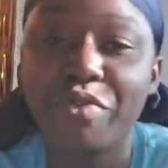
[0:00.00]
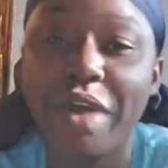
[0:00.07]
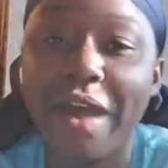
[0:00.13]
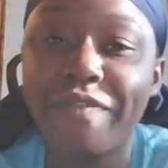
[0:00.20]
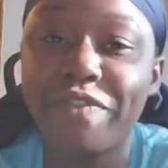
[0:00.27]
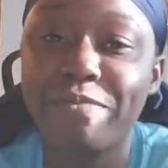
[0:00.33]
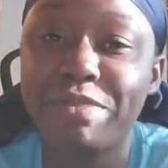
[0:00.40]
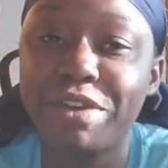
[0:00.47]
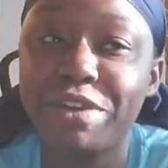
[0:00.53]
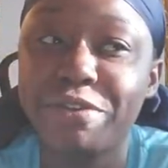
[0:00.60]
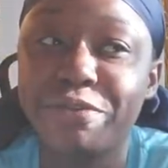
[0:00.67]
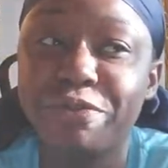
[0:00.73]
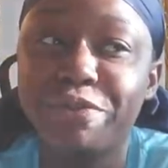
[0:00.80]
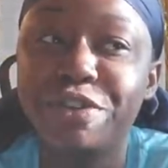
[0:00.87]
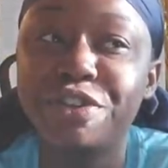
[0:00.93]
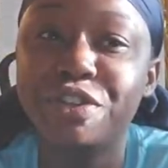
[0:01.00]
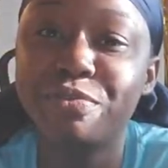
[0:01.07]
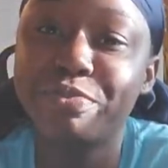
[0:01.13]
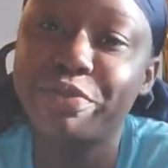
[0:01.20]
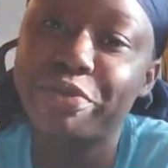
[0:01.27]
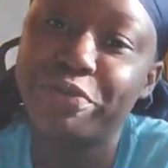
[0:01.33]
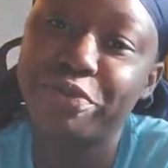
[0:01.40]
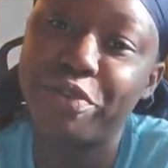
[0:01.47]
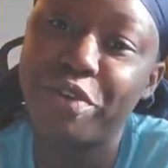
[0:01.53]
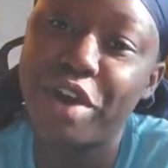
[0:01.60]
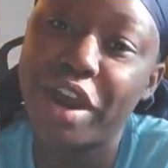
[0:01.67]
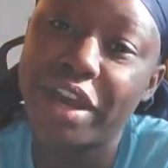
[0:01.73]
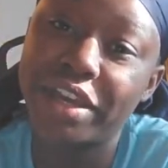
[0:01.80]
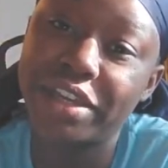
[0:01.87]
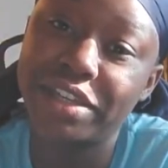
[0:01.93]
will have to be in a freezer before
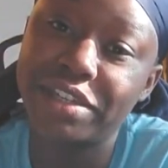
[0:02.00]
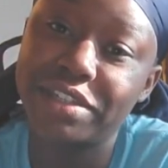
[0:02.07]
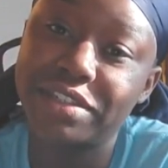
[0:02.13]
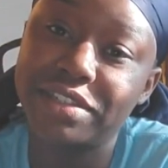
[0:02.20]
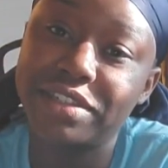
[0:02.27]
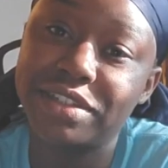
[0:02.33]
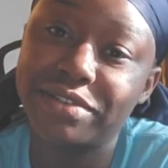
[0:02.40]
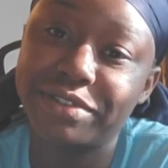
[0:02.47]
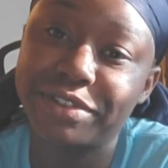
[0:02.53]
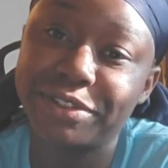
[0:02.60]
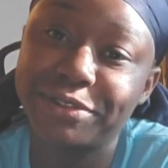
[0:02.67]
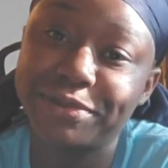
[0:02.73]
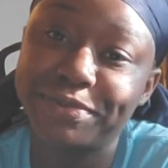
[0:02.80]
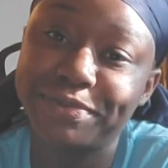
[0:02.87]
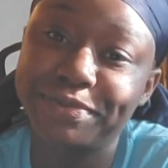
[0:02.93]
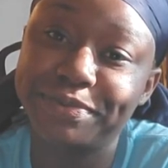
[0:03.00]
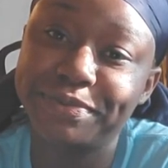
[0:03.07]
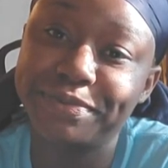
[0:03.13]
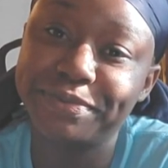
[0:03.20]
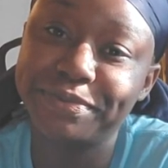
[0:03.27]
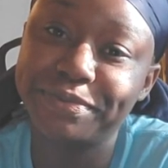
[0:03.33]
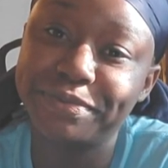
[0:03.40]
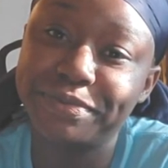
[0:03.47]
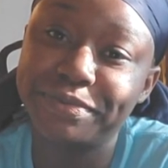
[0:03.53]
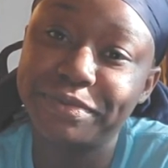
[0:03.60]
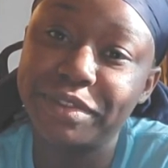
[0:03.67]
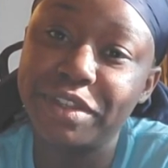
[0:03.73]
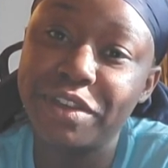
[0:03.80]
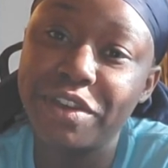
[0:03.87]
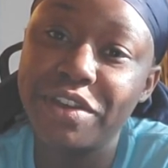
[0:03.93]
I eat cereal.
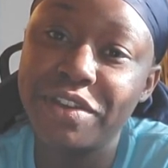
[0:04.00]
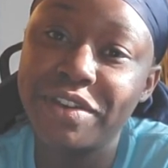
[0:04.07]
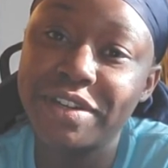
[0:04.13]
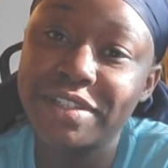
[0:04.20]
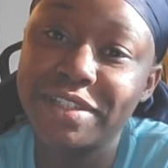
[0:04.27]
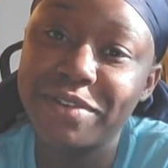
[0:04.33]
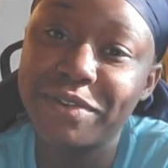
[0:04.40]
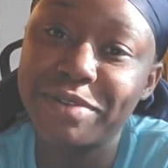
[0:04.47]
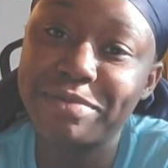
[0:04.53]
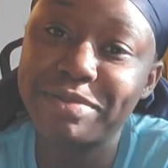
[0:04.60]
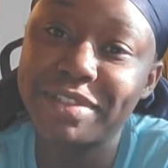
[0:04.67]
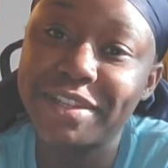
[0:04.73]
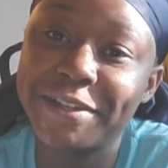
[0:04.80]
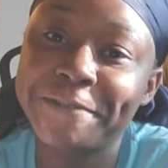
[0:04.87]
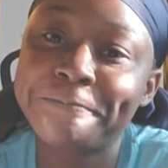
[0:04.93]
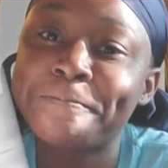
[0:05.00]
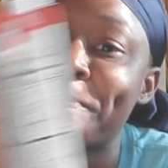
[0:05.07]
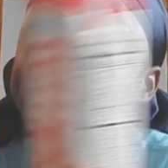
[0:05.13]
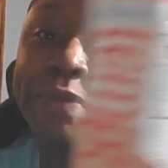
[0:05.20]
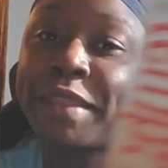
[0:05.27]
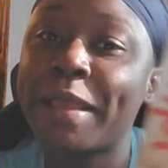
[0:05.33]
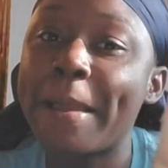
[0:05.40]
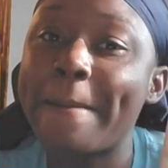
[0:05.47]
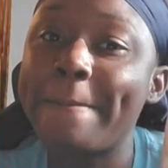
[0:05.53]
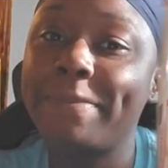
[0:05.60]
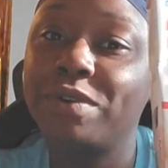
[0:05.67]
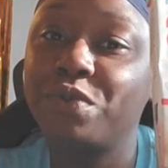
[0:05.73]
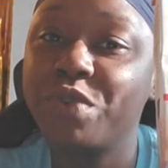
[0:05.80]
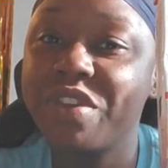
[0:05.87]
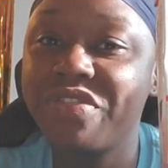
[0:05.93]
Yeah, you understand what I'm saying?
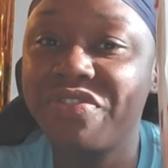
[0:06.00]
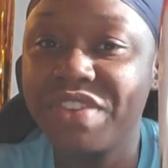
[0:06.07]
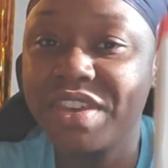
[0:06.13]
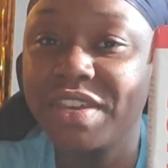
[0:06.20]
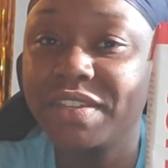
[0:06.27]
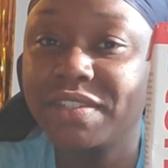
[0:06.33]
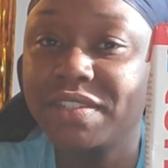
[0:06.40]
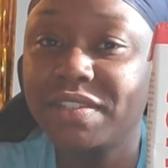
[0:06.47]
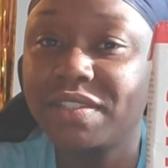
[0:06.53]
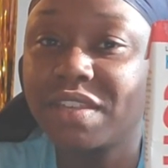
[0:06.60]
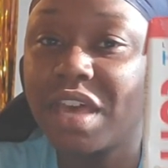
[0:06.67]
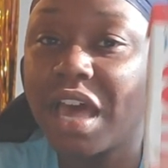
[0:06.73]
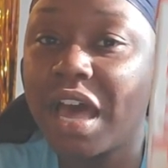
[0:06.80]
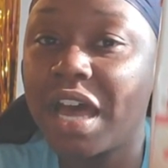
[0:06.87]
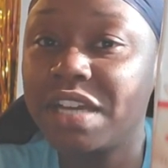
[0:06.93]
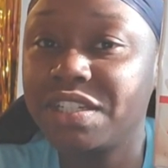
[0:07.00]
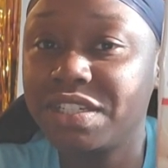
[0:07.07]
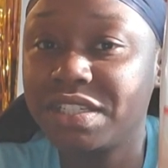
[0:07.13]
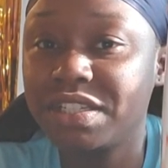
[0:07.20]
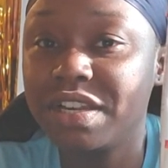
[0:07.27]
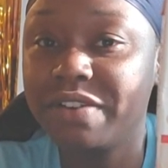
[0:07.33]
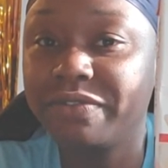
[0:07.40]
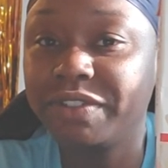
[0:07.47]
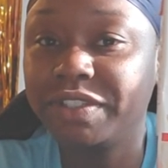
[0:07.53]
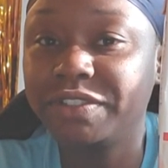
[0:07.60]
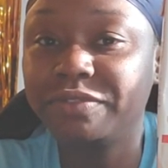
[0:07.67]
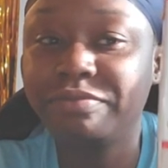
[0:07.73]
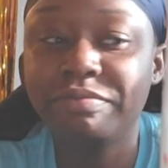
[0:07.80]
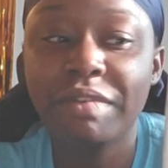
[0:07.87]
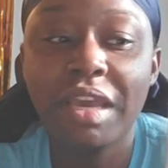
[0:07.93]
But with this, I just love it.
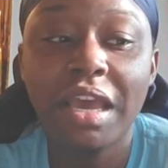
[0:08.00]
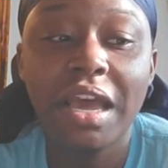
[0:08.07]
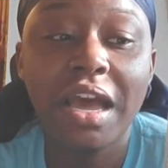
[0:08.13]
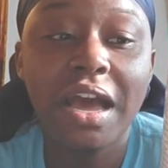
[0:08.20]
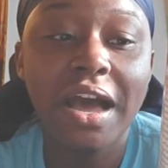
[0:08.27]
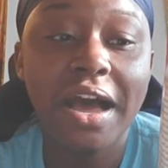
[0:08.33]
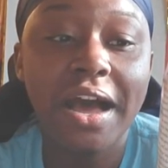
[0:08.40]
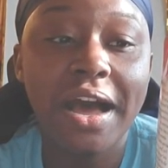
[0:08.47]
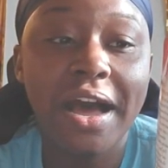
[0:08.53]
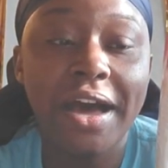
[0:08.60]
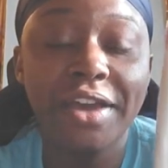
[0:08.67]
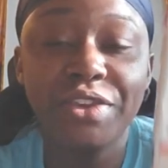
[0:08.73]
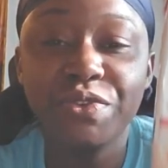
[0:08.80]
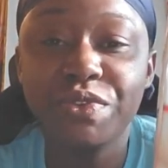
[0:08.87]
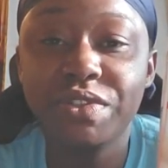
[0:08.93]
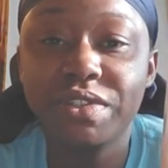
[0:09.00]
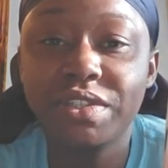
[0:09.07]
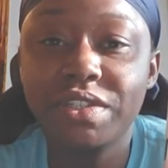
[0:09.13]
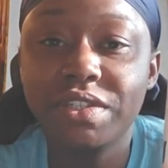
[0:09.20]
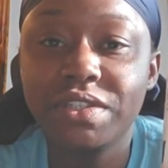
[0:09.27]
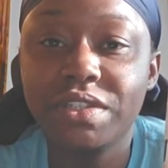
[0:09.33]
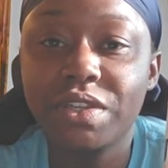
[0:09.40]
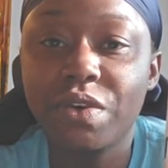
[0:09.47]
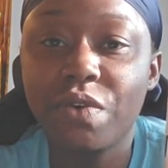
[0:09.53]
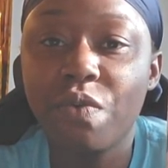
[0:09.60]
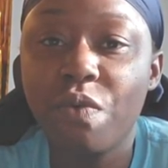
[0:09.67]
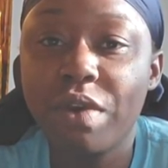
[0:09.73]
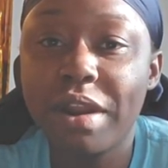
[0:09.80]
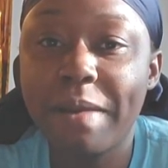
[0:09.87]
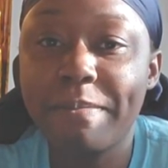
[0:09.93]
I use this
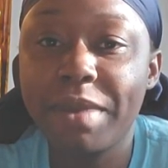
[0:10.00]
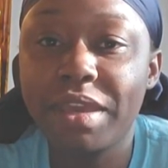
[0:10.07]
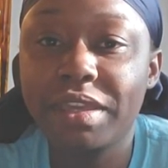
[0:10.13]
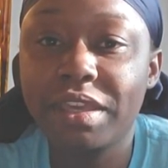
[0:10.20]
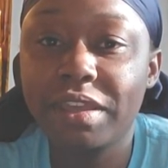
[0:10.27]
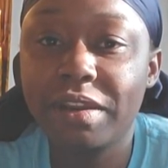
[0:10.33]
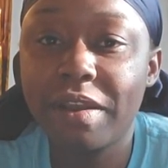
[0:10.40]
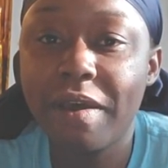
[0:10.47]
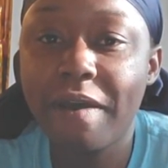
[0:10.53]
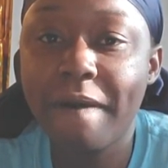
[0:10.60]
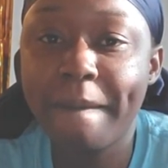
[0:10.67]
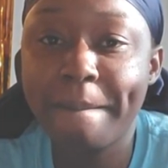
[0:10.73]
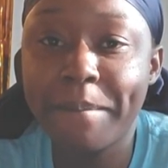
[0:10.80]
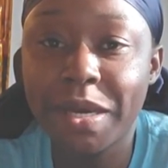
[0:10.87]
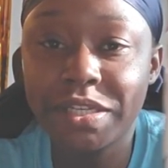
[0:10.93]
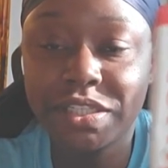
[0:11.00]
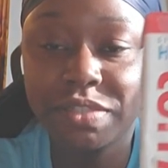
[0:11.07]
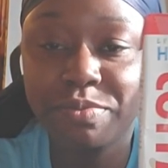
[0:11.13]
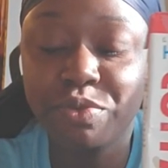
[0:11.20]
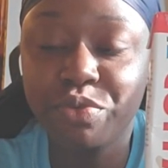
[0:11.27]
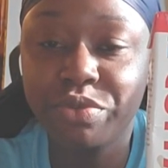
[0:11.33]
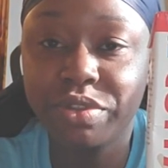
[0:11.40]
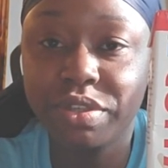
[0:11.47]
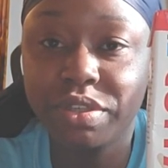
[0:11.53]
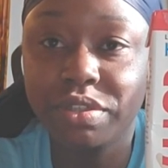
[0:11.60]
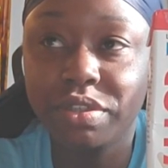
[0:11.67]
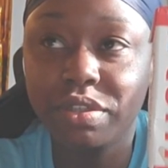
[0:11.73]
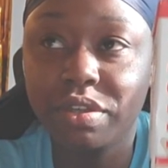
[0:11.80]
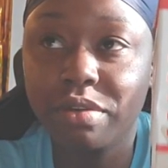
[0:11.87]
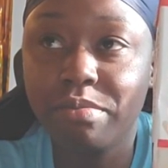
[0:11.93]
when I'm making my smoothie,
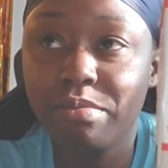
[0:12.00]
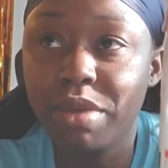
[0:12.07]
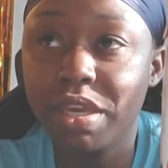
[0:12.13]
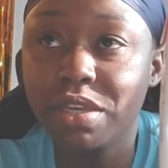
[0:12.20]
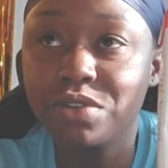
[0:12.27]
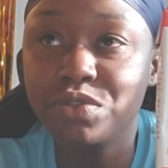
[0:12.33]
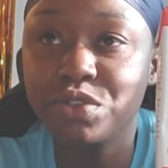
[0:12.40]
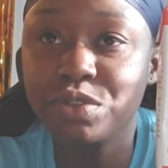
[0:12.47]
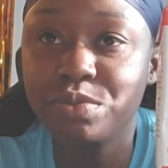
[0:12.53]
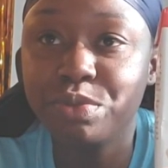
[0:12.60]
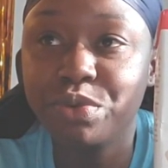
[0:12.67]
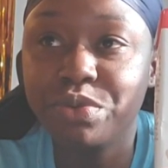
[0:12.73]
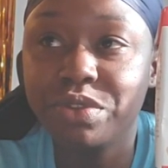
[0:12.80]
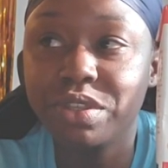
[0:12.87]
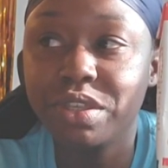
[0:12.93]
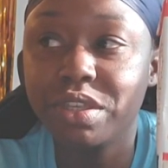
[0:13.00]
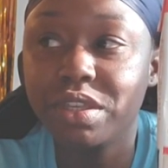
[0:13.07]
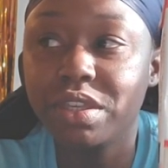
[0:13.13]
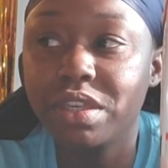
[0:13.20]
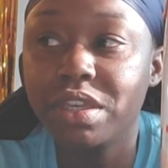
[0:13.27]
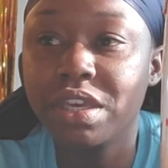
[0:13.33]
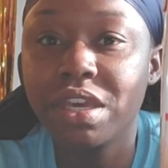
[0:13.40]
mango smoothie,